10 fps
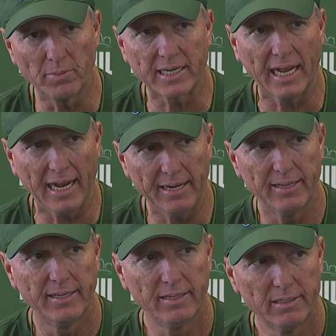Makhi,
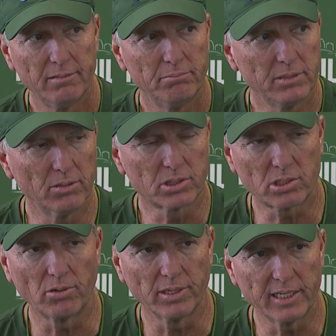you know,
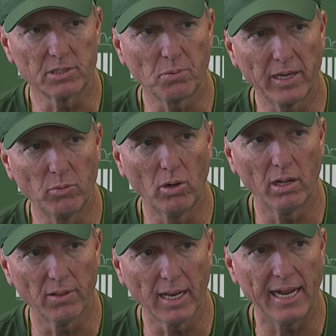certainly has played
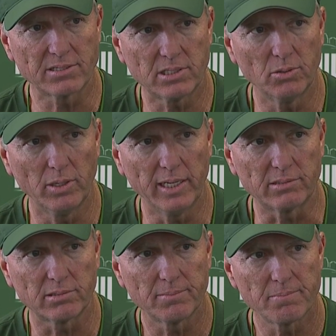well the last two weeks.